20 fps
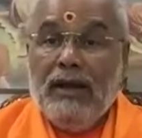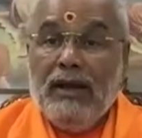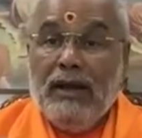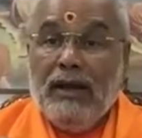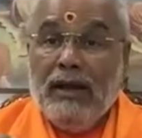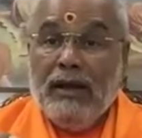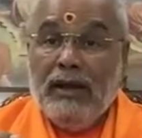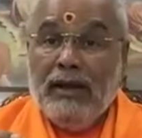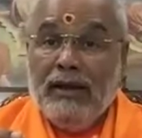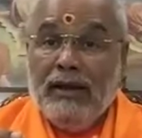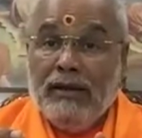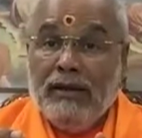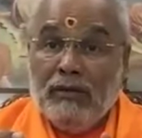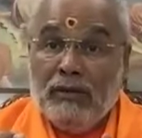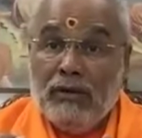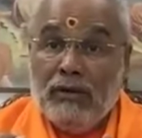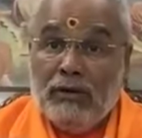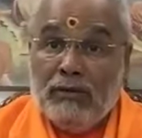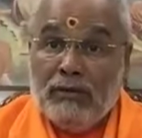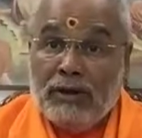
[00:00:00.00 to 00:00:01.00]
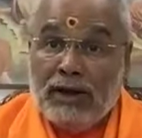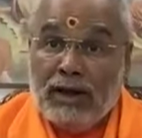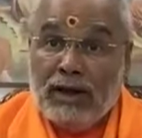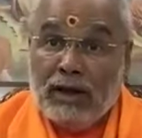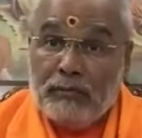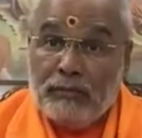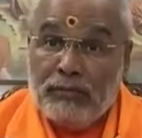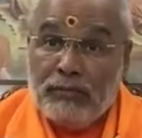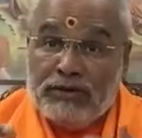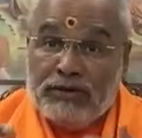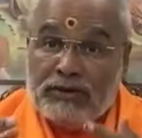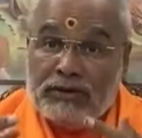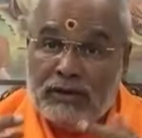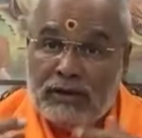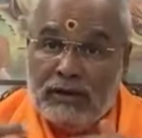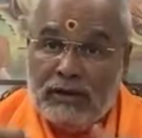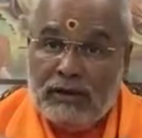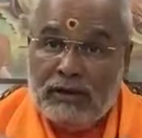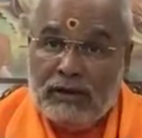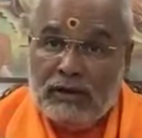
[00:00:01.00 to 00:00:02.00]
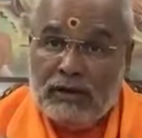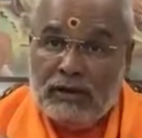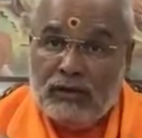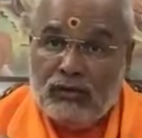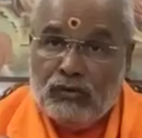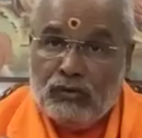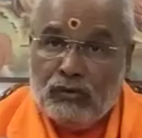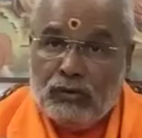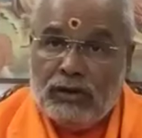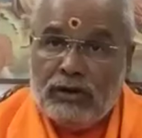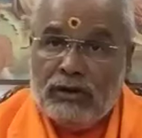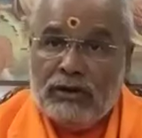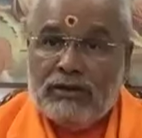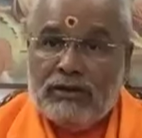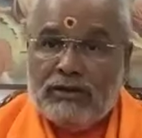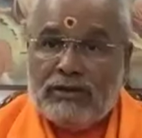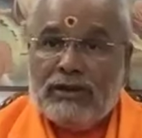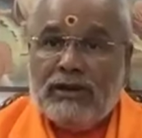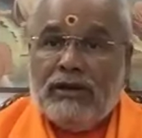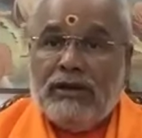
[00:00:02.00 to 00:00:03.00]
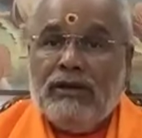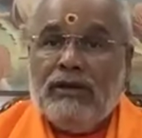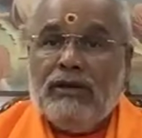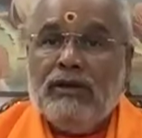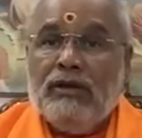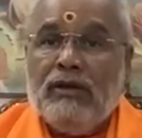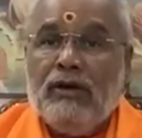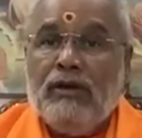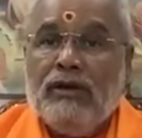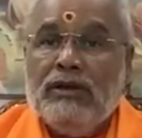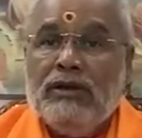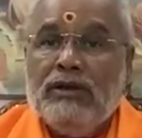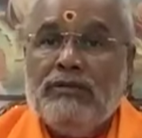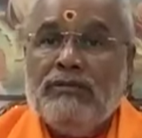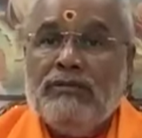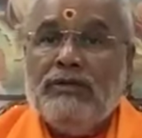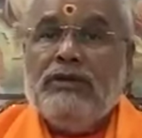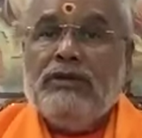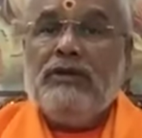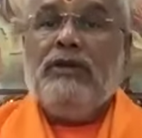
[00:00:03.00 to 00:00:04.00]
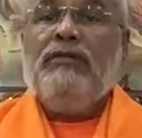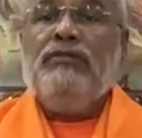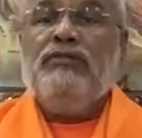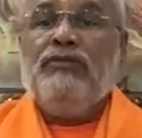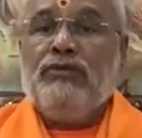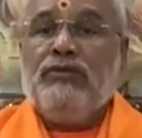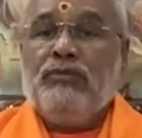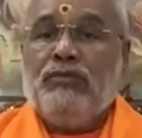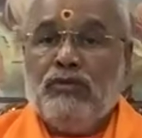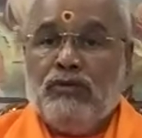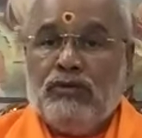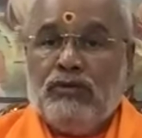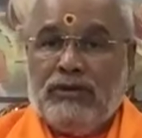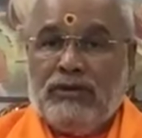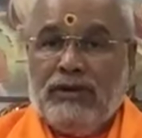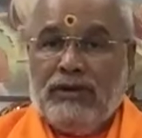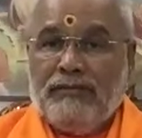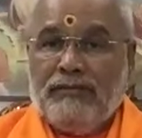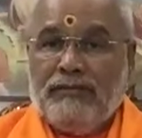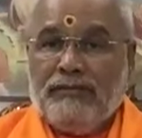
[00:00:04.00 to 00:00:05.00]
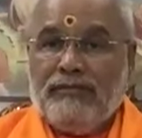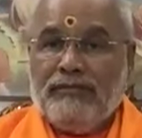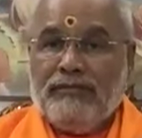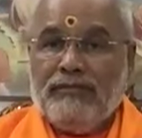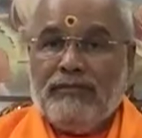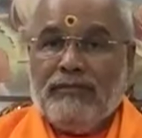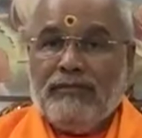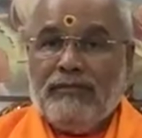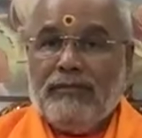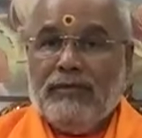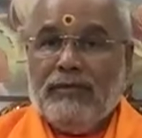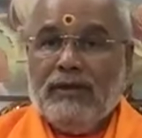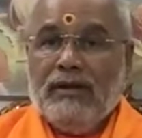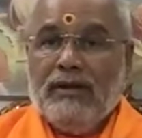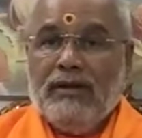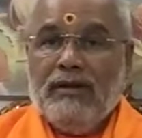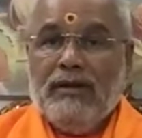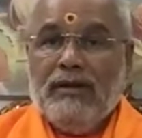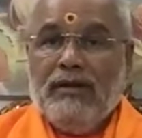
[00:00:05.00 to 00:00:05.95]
And you have a capacity to understand the knowledge which gives you moksha.